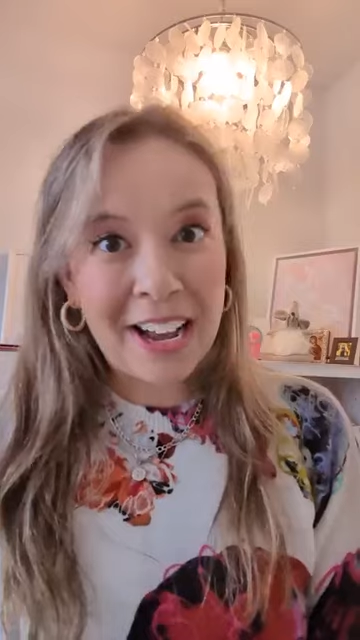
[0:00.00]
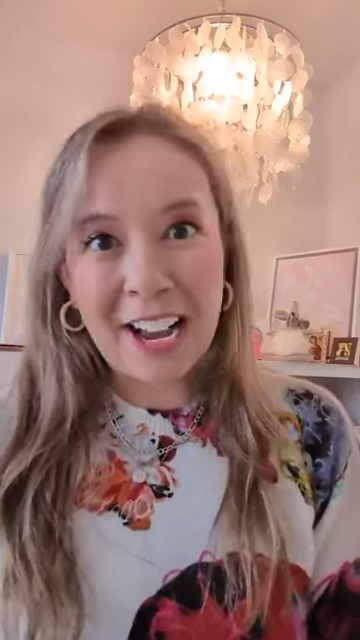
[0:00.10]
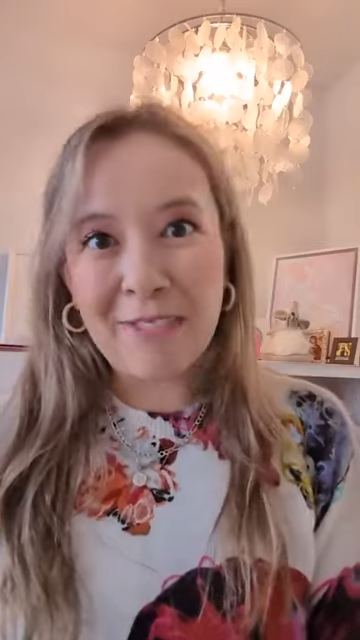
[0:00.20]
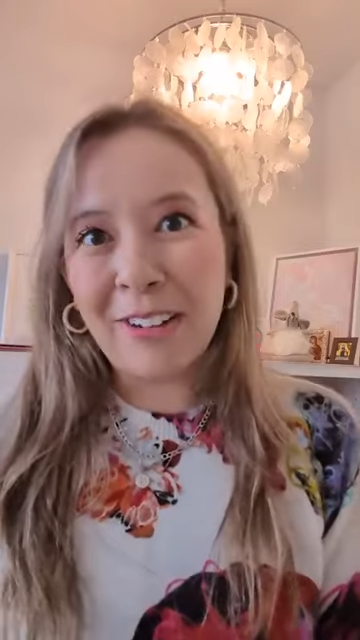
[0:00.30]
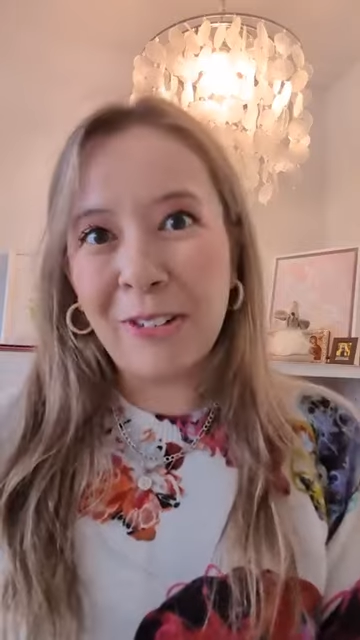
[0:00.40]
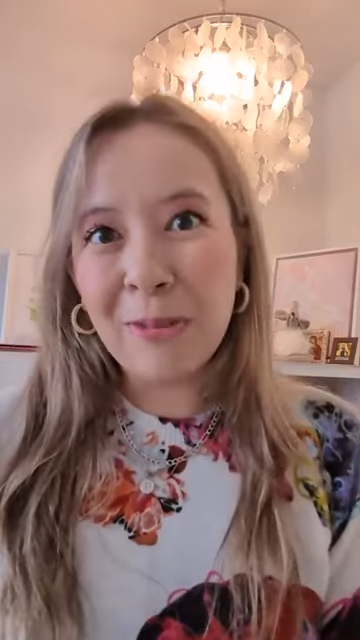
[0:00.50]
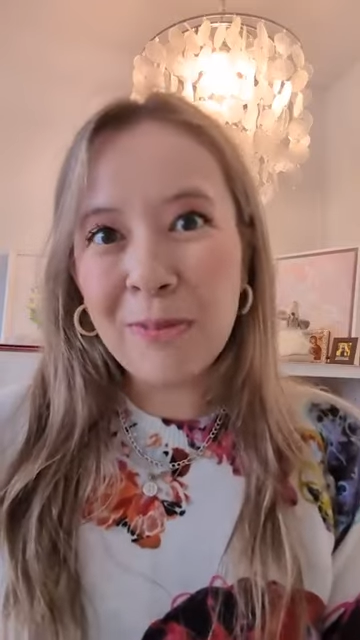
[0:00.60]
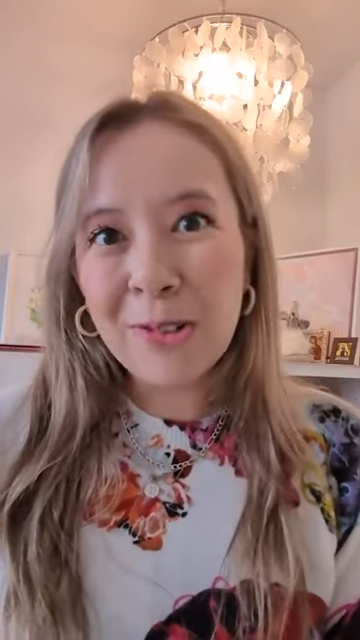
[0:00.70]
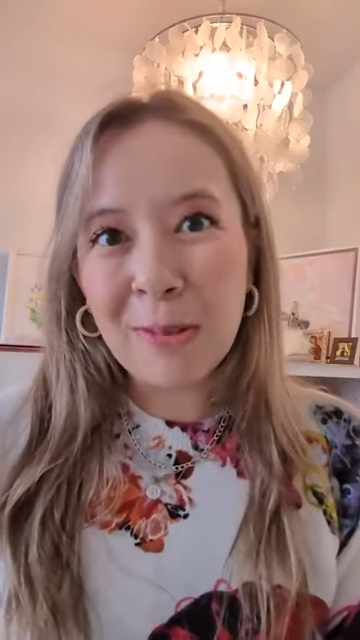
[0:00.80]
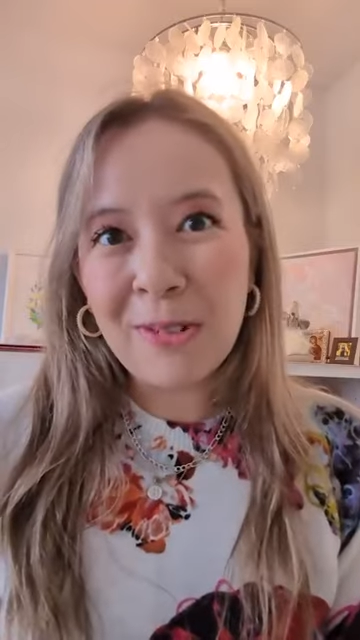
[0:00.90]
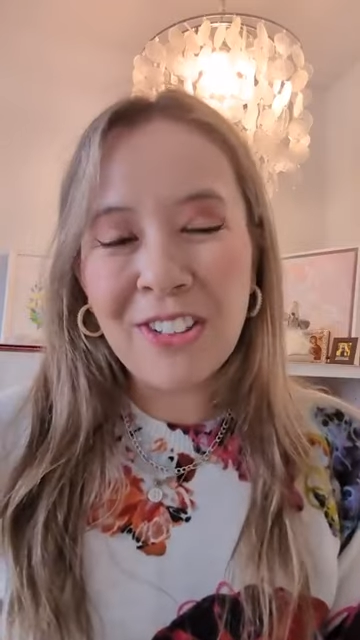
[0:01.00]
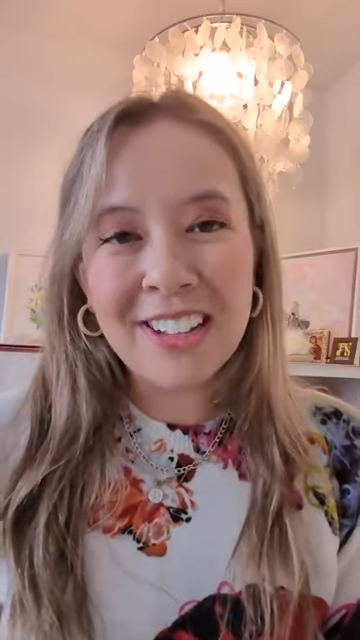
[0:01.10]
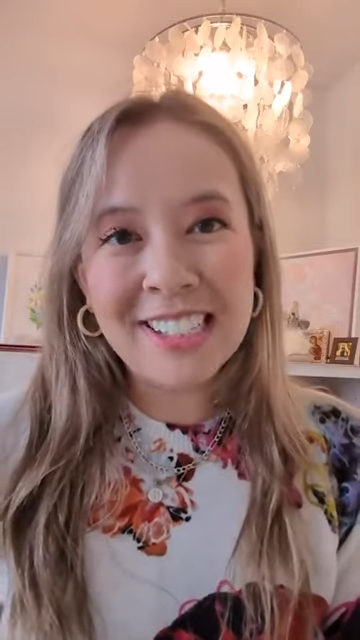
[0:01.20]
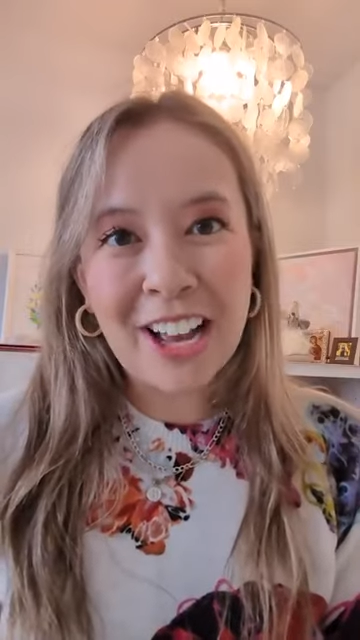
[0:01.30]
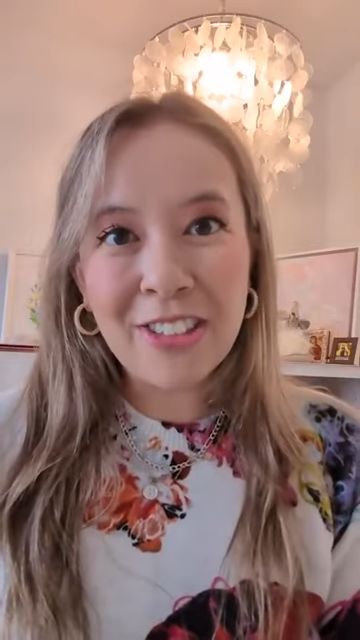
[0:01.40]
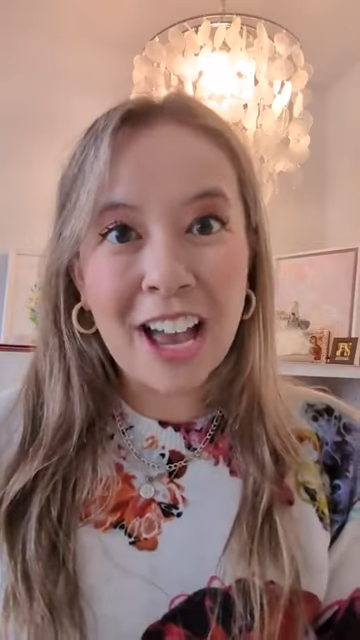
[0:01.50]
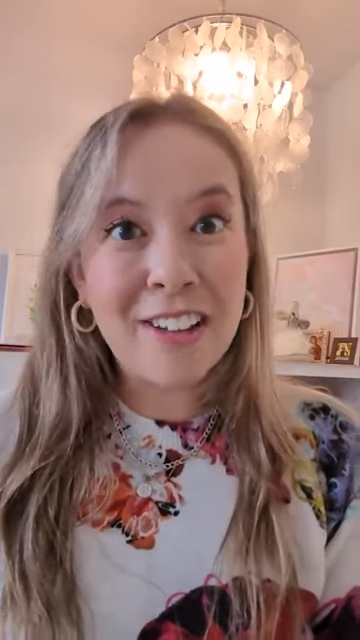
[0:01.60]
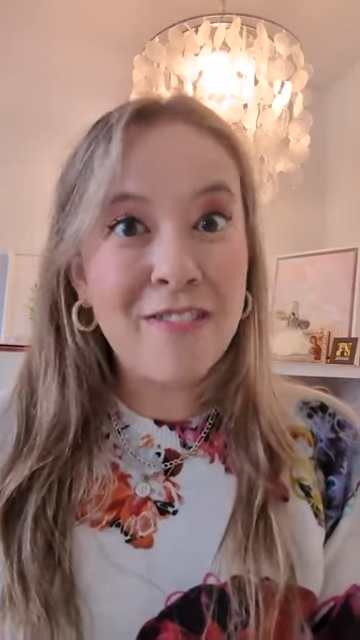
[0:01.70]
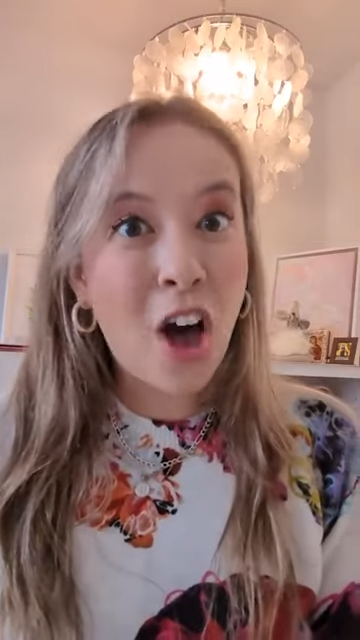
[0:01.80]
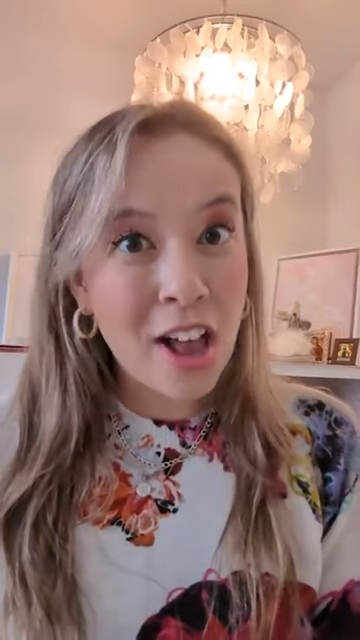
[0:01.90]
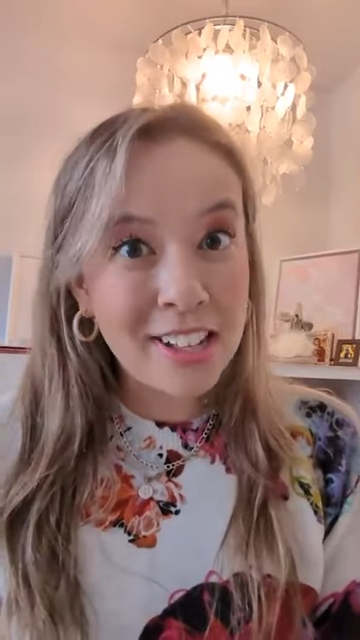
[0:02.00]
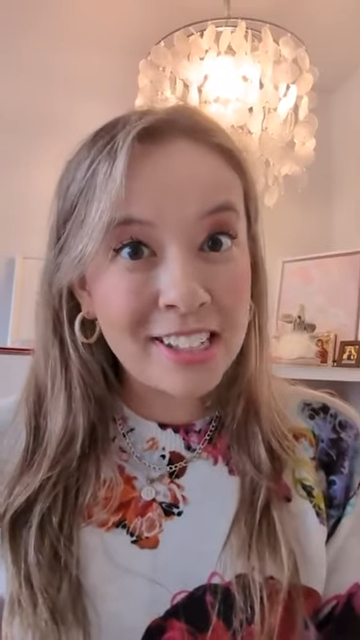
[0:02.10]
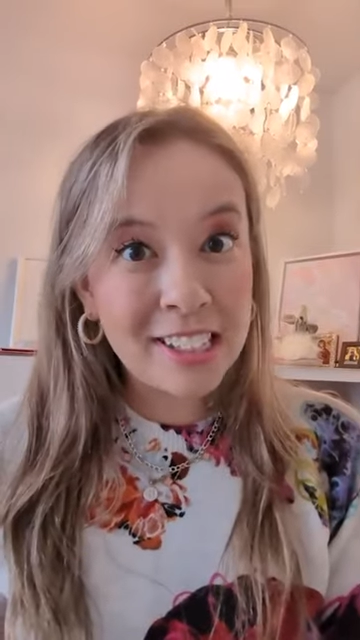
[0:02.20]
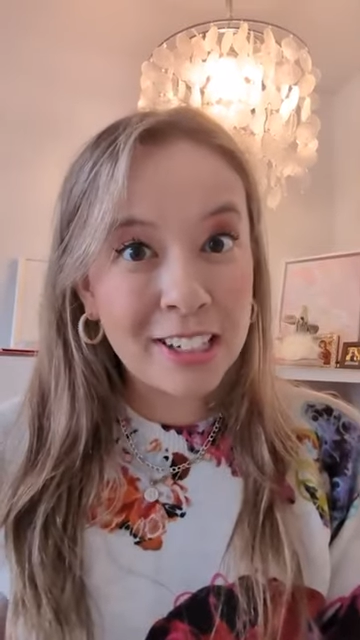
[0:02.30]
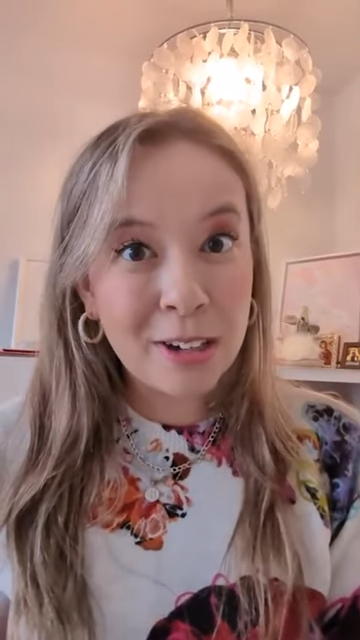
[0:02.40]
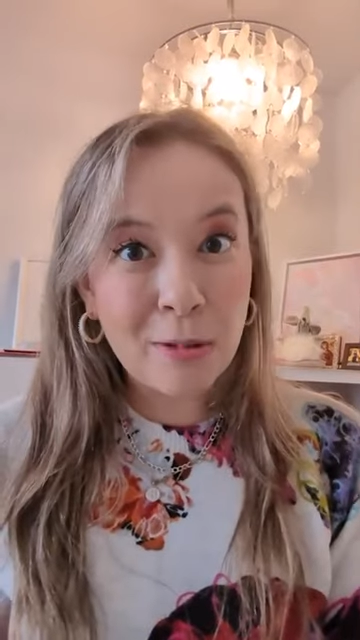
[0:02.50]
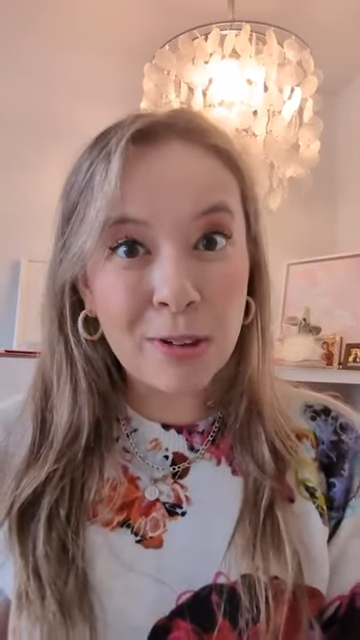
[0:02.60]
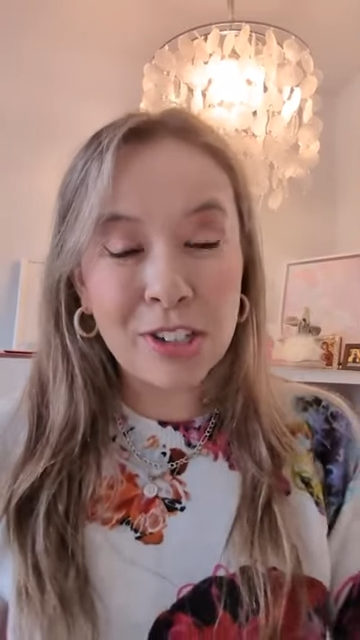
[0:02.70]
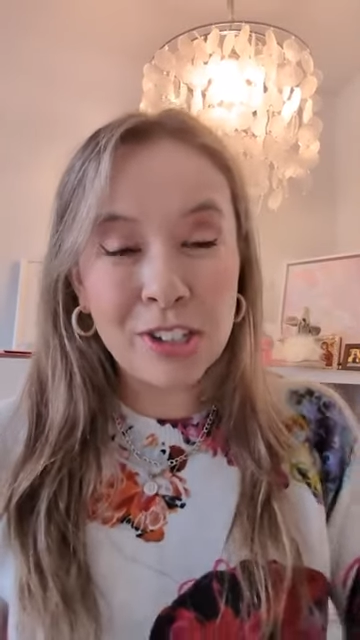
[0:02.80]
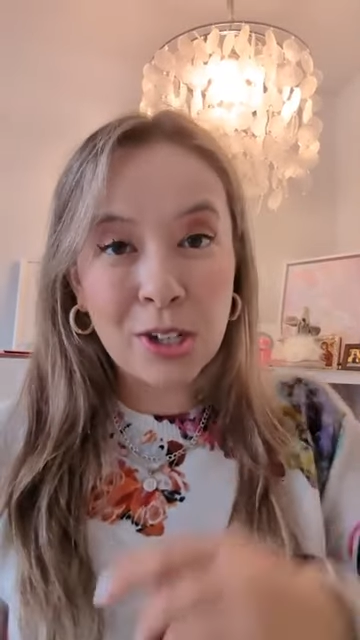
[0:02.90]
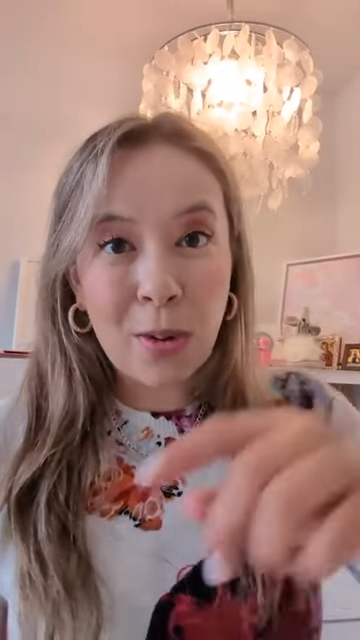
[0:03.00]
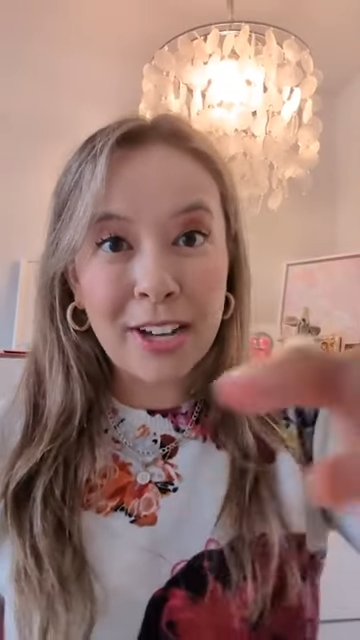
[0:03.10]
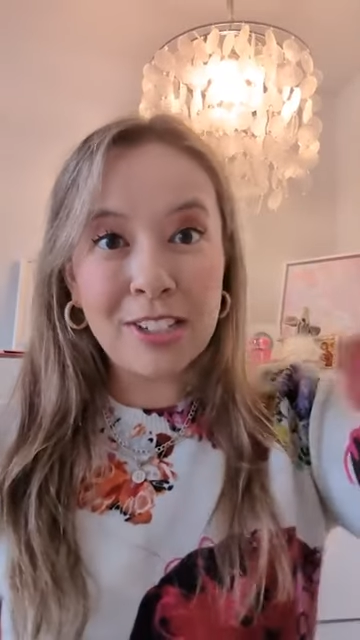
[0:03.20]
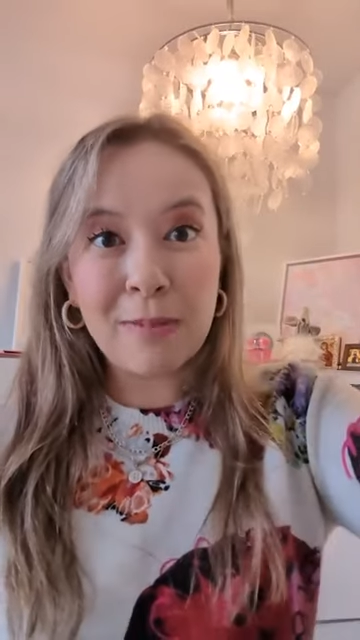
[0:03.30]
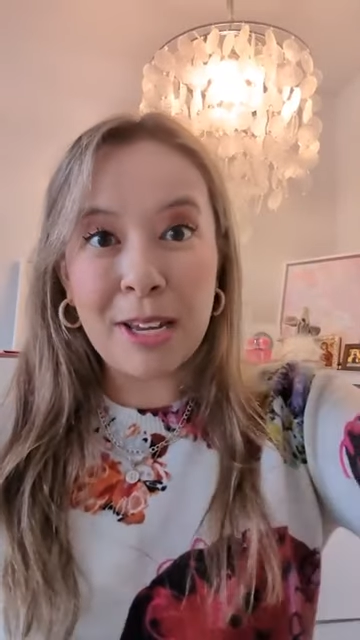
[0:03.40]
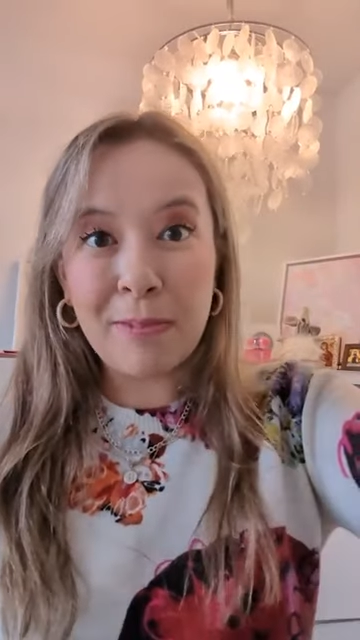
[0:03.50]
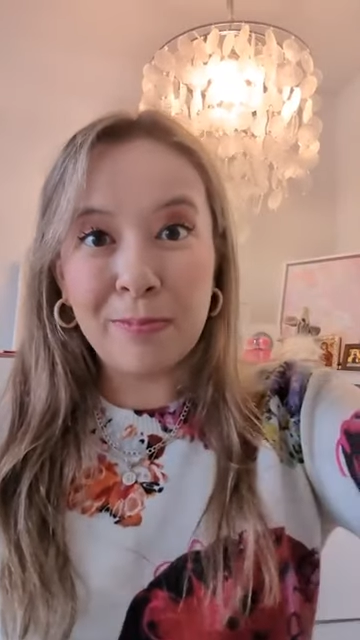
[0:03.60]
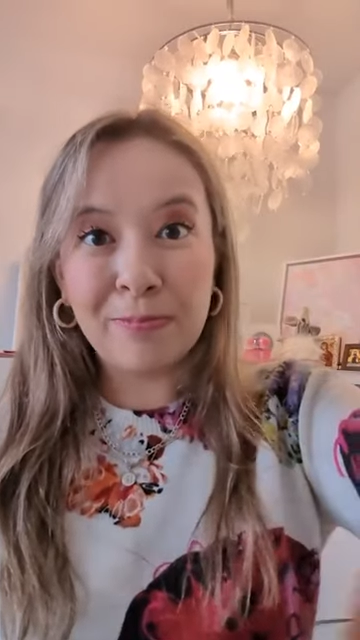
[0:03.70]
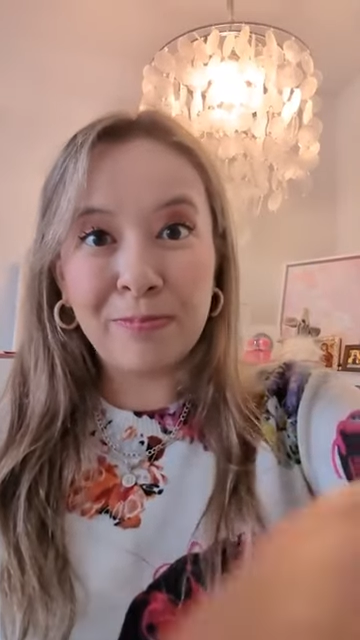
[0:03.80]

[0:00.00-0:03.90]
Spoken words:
I have my group trip to the south of France, which is going to be